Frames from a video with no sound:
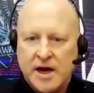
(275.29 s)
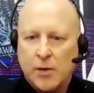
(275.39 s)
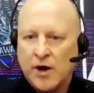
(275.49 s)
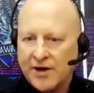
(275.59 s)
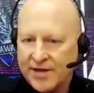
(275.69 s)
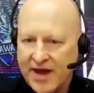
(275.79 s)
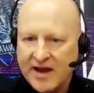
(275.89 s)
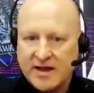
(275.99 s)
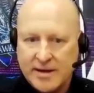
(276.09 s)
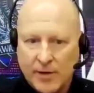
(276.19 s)
I want to
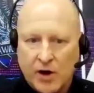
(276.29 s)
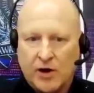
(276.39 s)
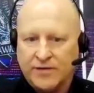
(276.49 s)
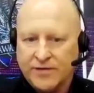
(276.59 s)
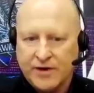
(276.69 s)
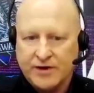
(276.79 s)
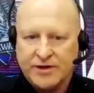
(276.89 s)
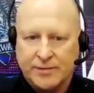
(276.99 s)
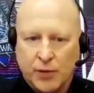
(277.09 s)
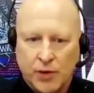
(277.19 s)
thank them all for their
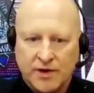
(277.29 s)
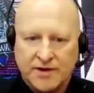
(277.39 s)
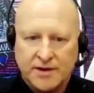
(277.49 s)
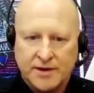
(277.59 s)
support.